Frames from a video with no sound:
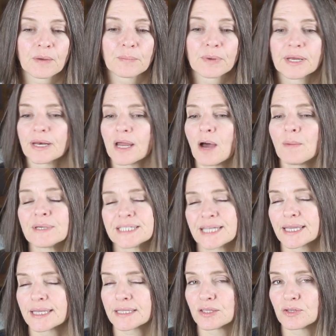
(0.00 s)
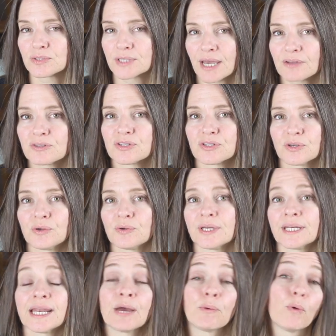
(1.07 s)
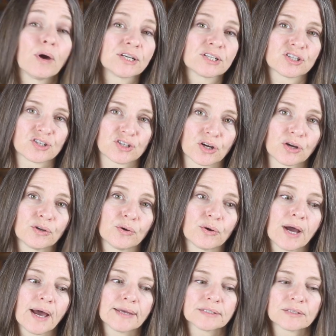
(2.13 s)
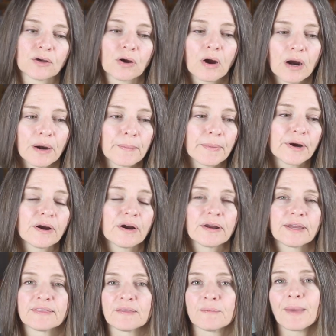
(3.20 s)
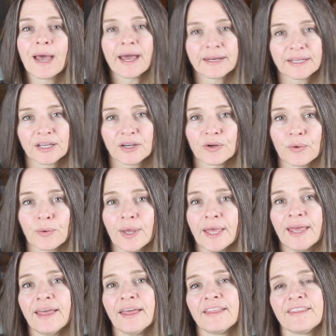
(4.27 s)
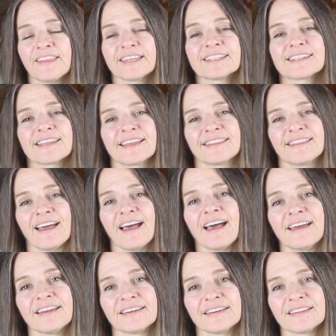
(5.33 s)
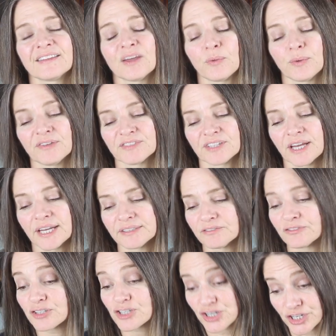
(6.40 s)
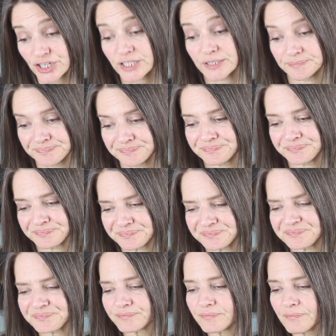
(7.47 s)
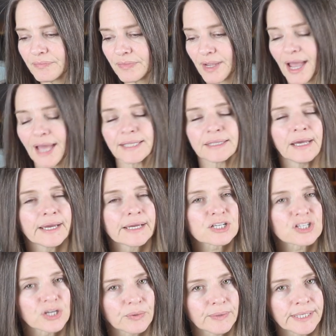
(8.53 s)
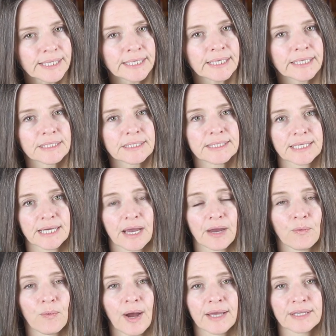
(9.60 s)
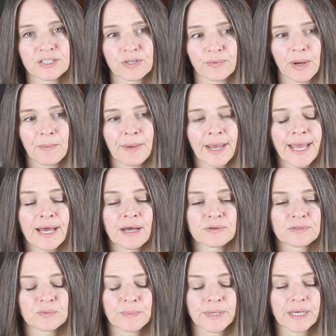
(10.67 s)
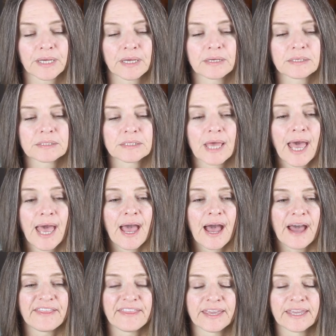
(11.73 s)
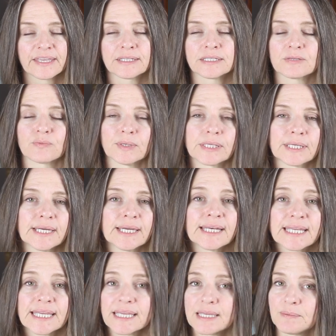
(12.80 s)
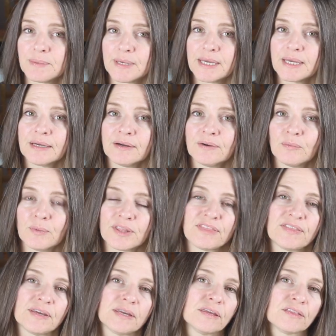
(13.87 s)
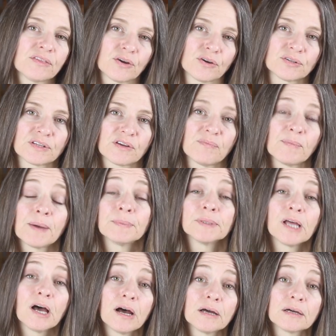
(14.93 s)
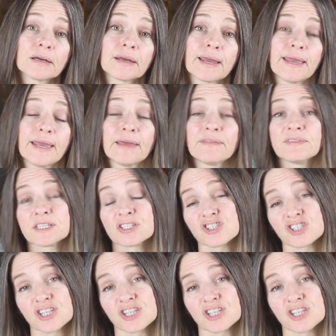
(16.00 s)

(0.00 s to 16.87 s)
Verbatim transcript: but I'll be taking those out soon and I want to show you guys the arbor and the patio, things like that that we've done for sure. I like showing DIYs around my house because I think it's really in keeping with the ethos of my blog and this